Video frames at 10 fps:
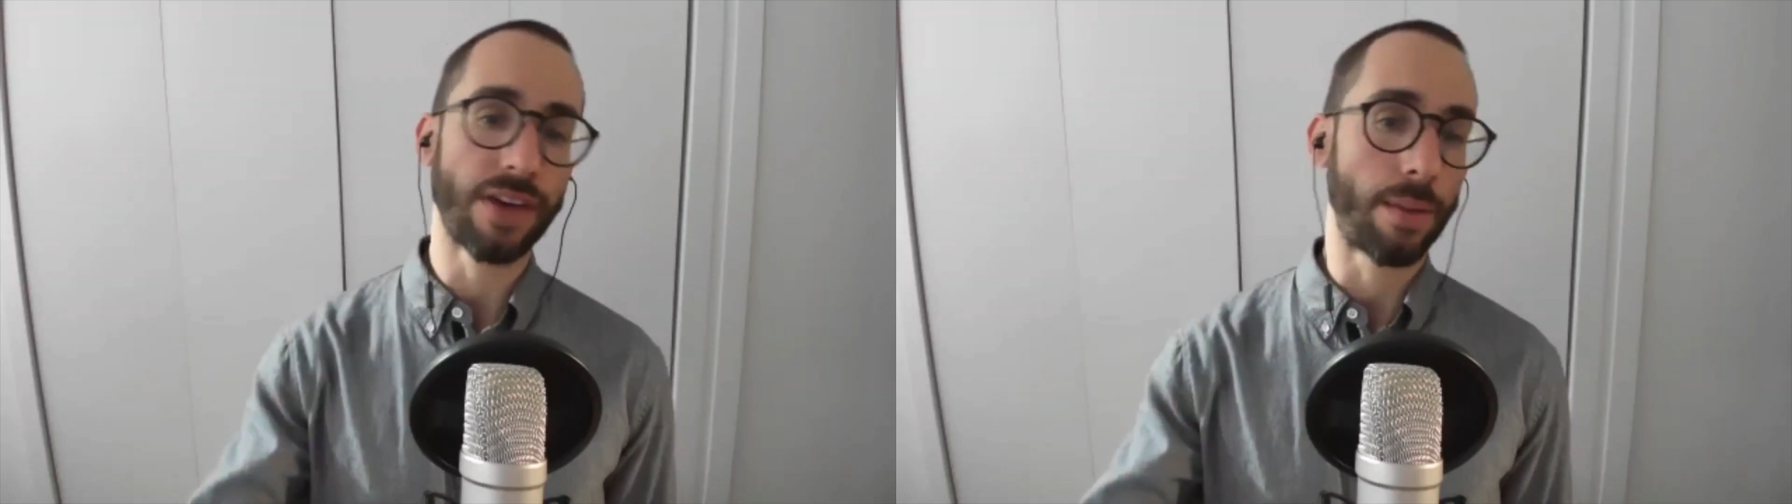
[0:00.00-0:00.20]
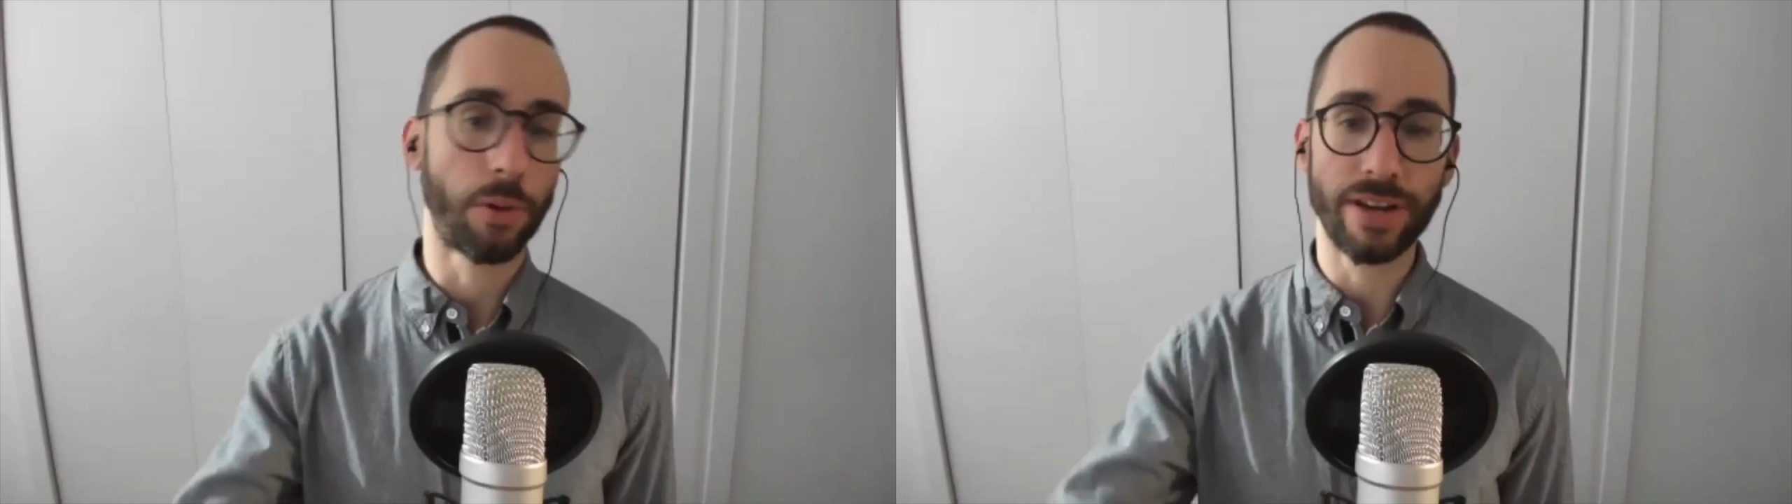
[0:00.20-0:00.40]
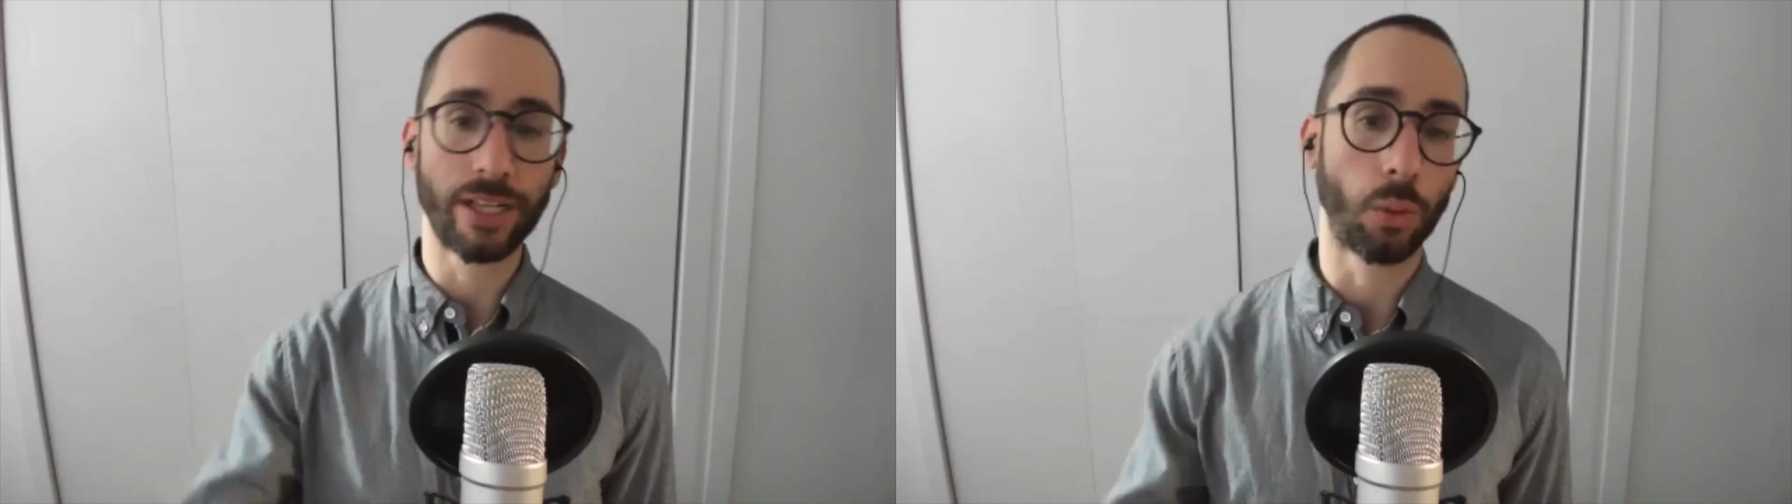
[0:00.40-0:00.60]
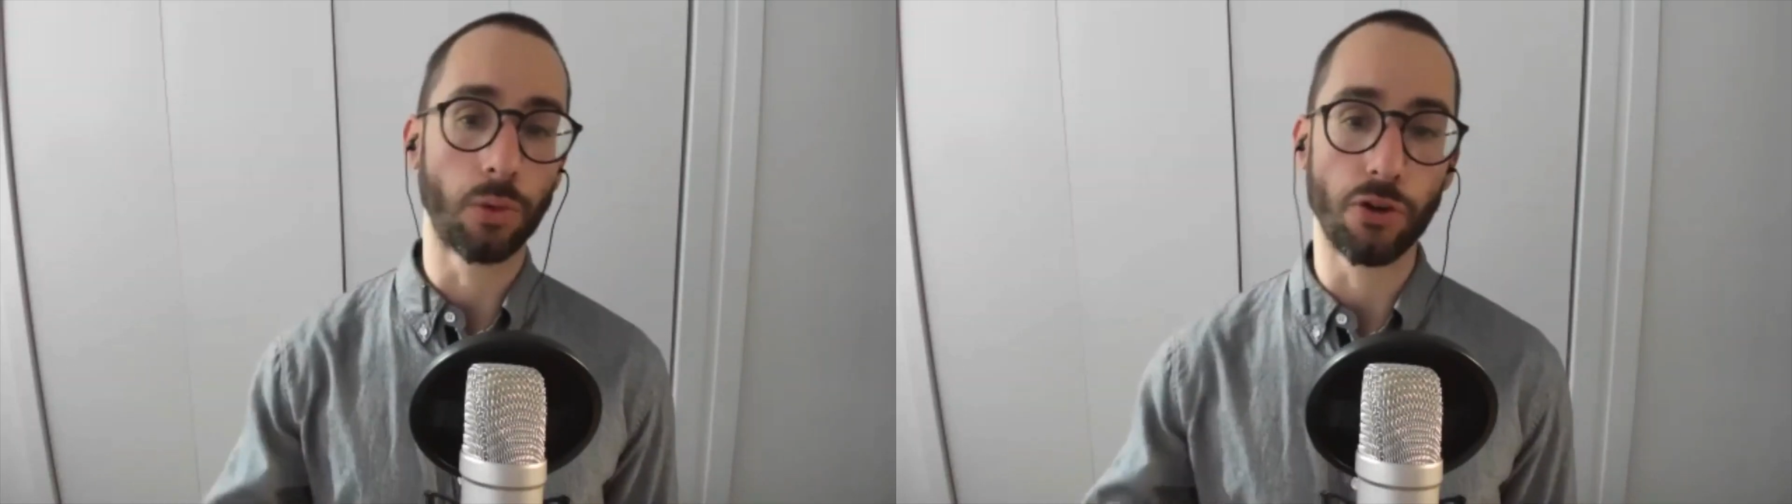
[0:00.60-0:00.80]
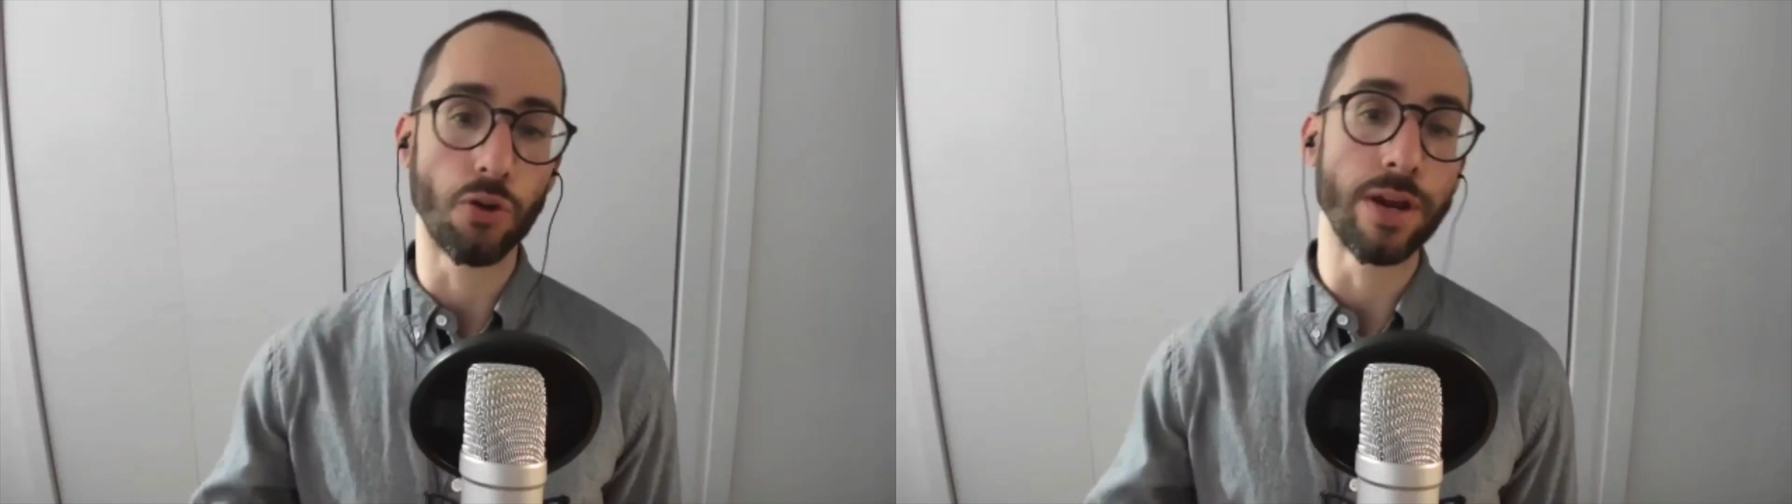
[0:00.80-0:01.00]
particular was a
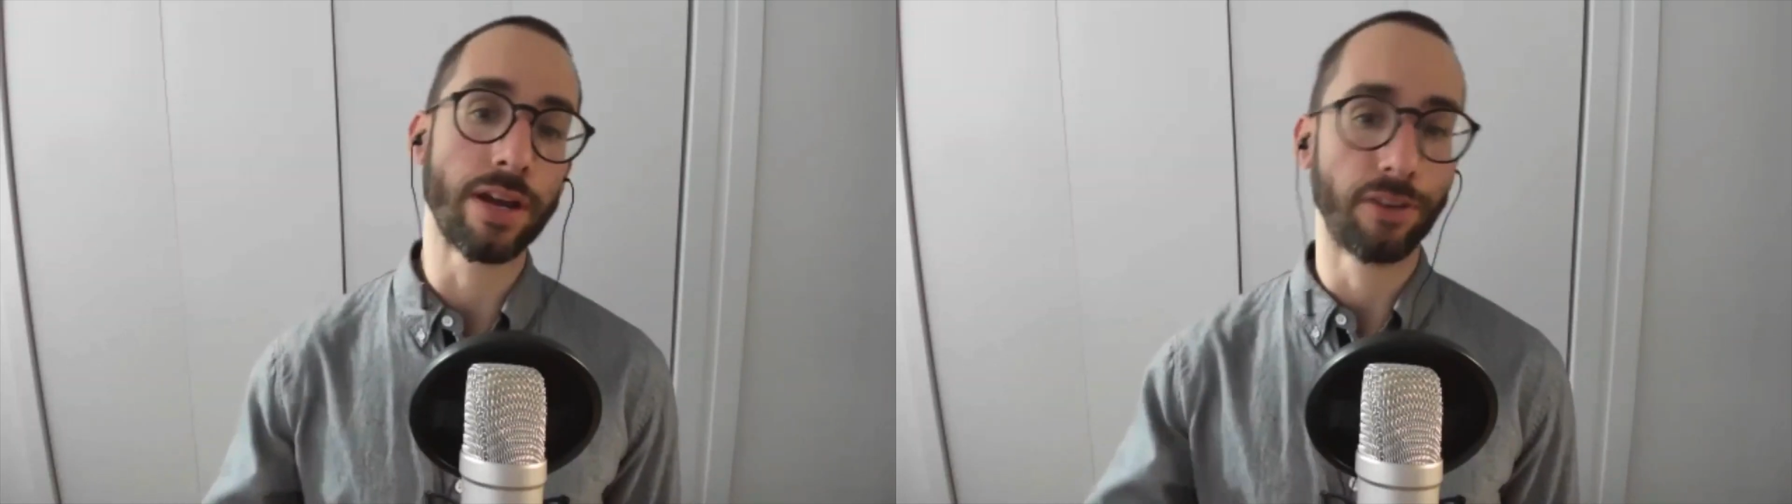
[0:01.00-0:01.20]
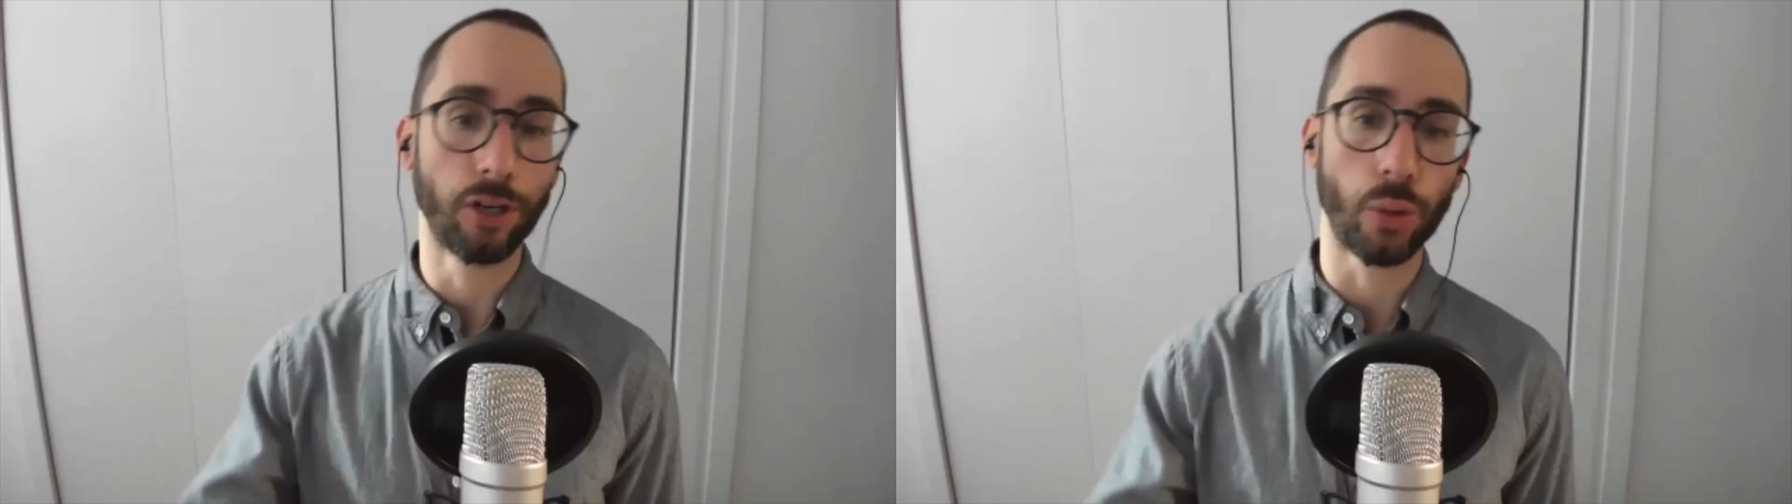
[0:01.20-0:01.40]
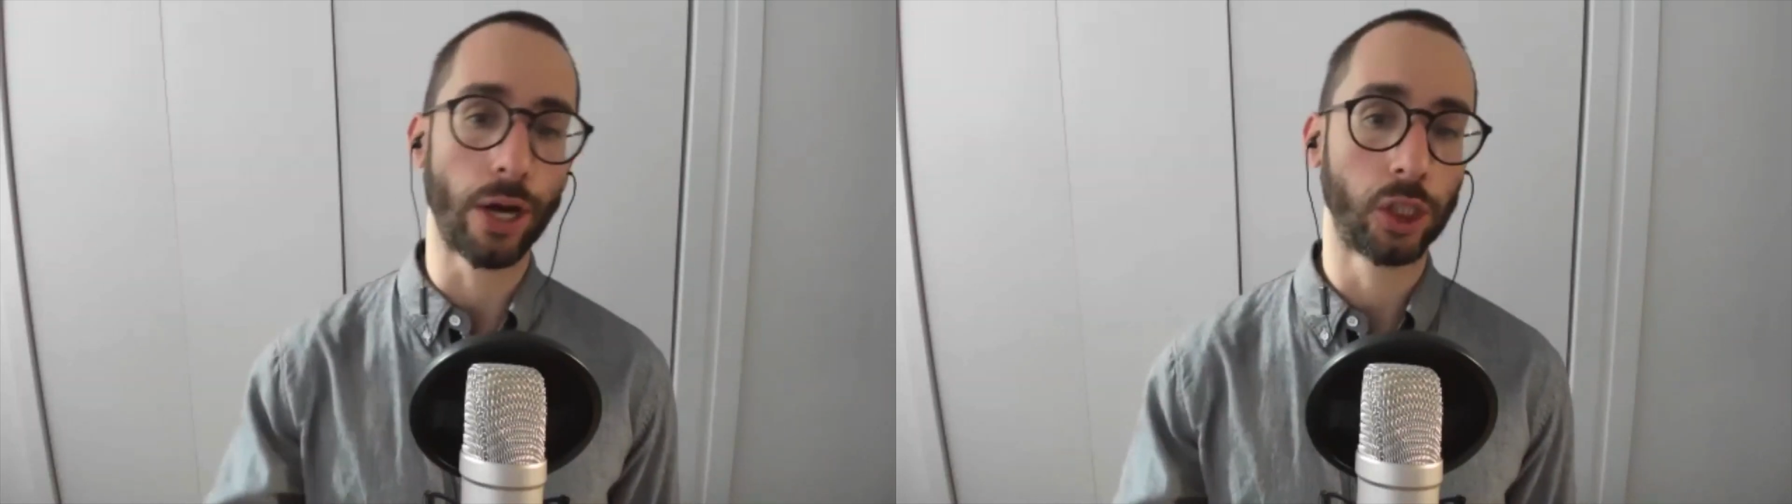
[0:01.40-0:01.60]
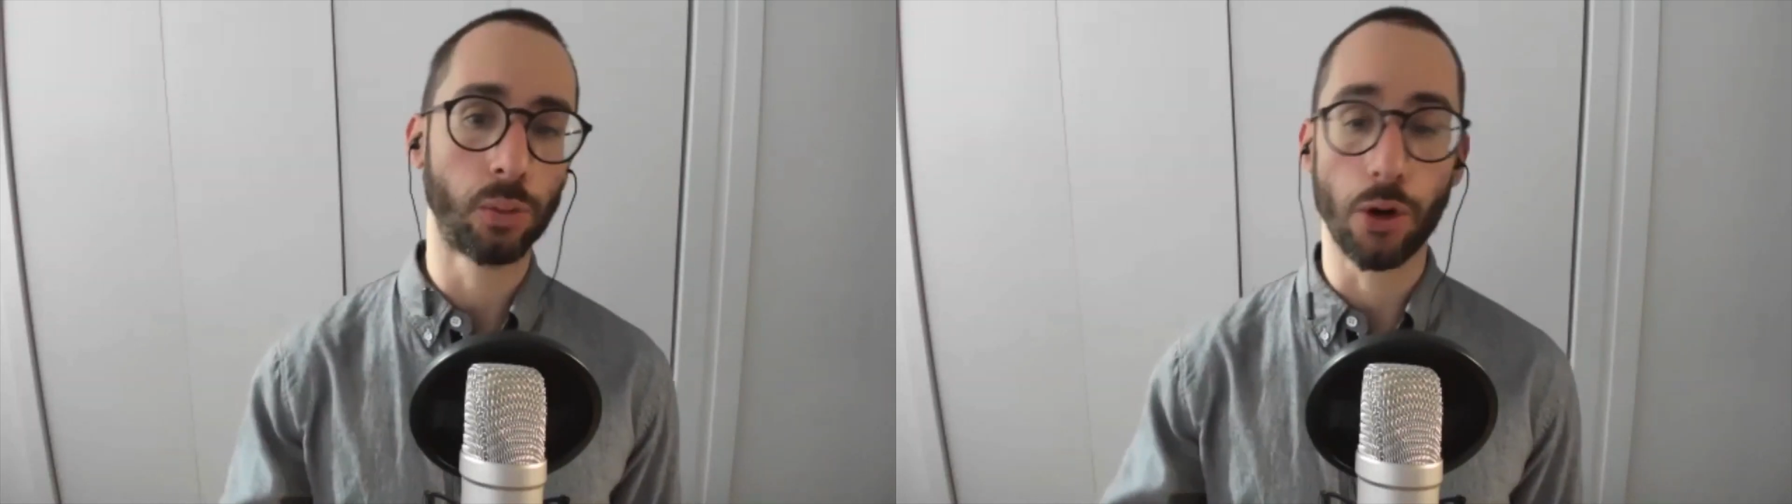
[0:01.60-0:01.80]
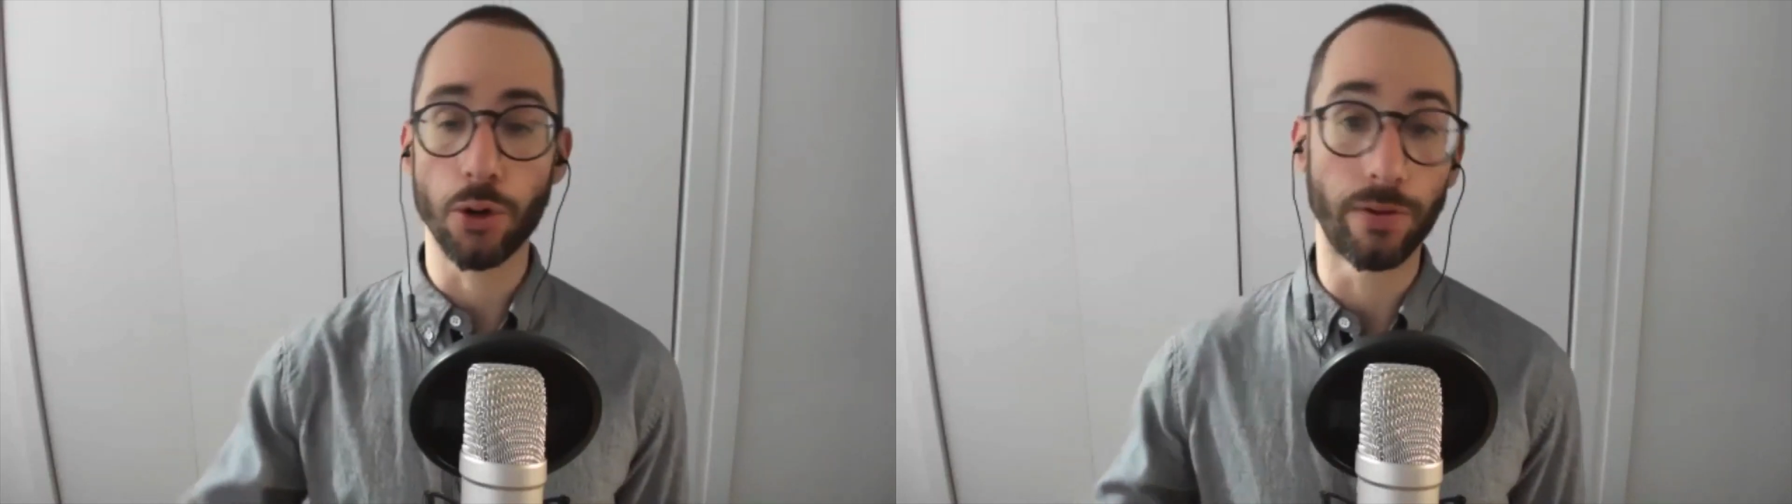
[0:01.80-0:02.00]
unique situation where you could